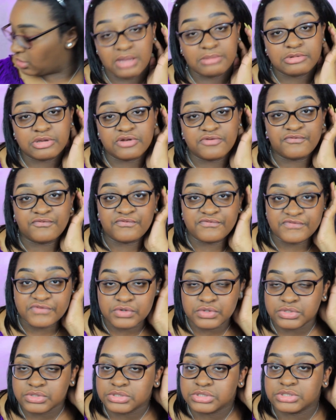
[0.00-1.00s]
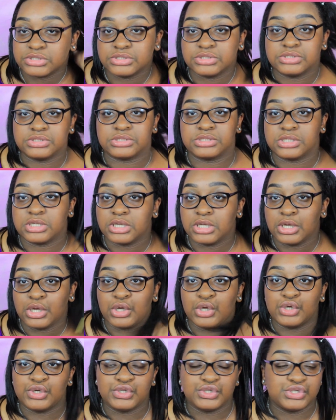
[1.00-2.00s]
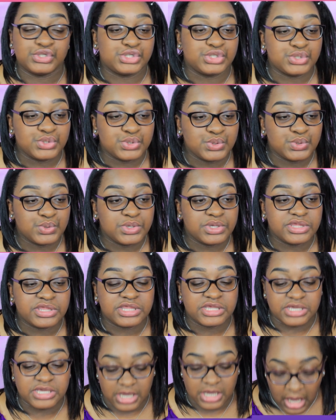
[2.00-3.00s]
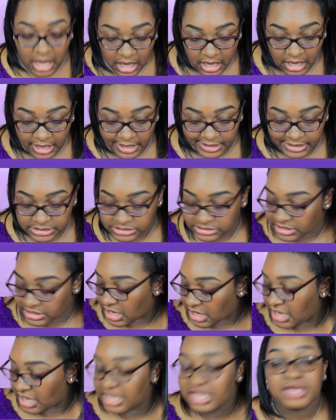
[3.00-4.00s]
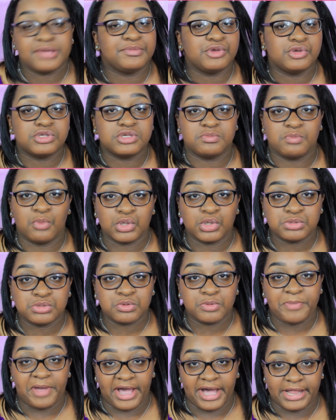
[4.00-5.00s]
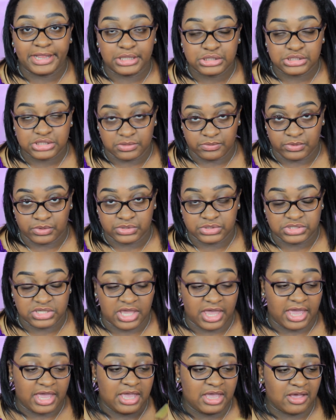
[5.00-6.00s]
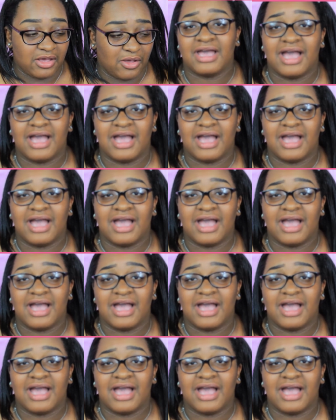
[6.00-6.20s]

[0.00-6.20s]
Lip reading: I'm gonna first do the eyes. I am using multiple palettes, I will say.